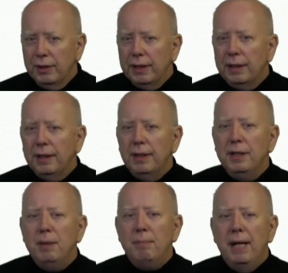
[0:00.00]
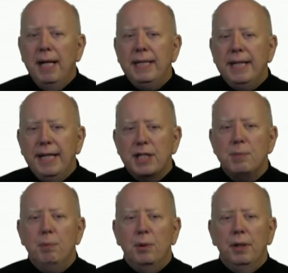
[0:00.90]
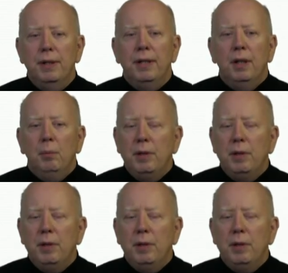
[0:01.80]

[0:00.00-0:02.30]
you're going to click on the My Dashboard,